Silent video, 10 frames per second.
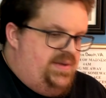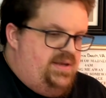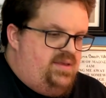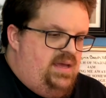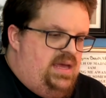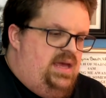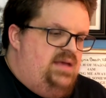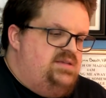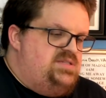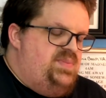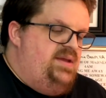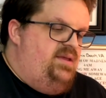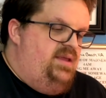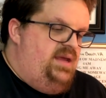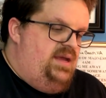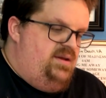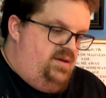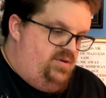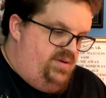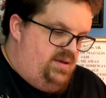but nothing a spin clean,
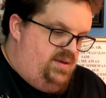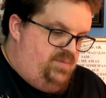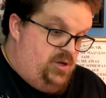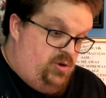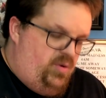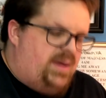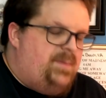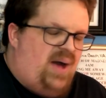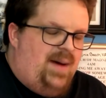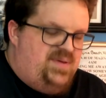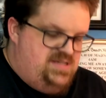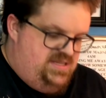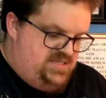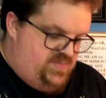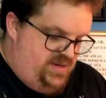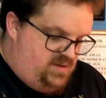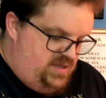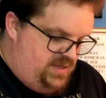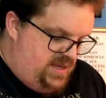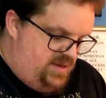a quick pop into the spin
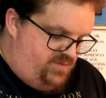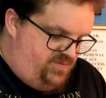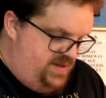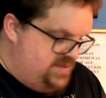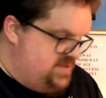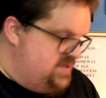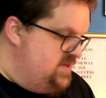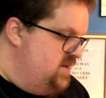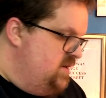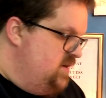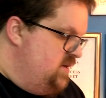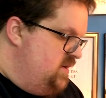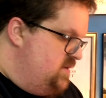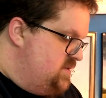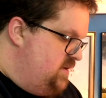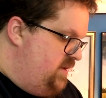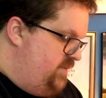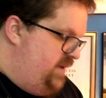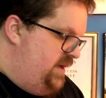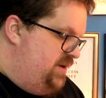clean can't fix. So
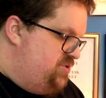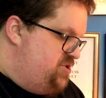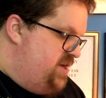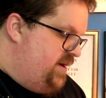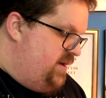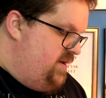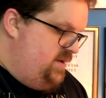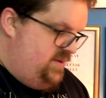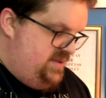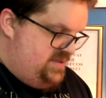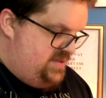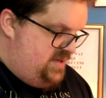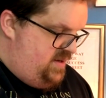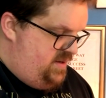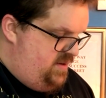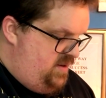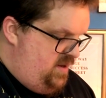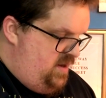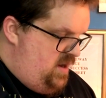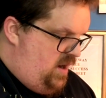let me check this side.
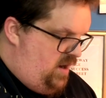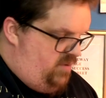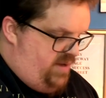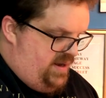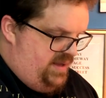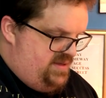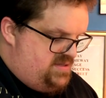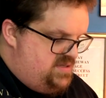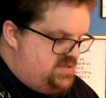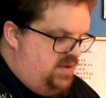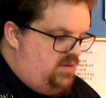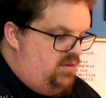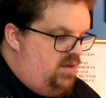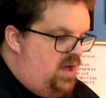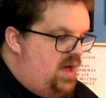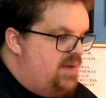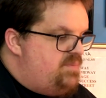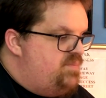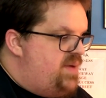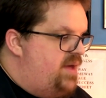Already, this is a lot
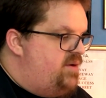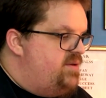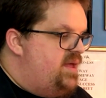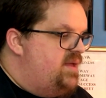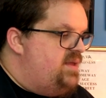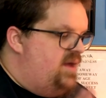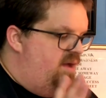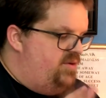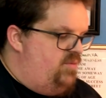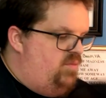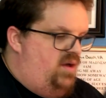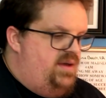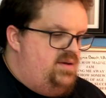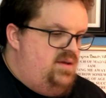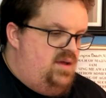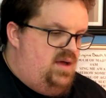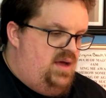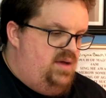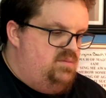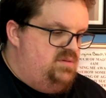better than the other one,
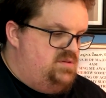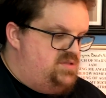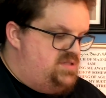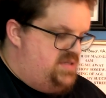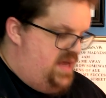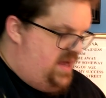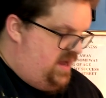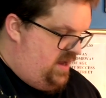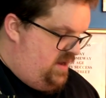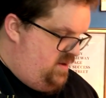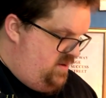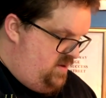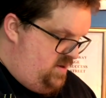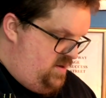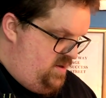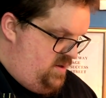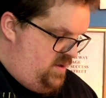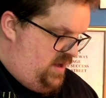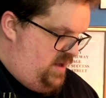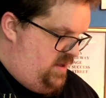I will say.
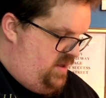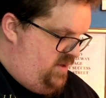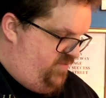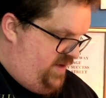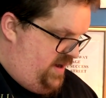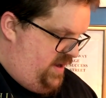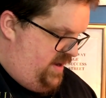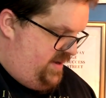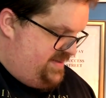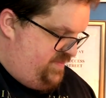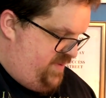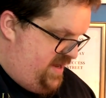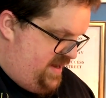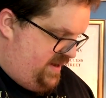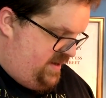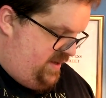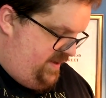If I had to pick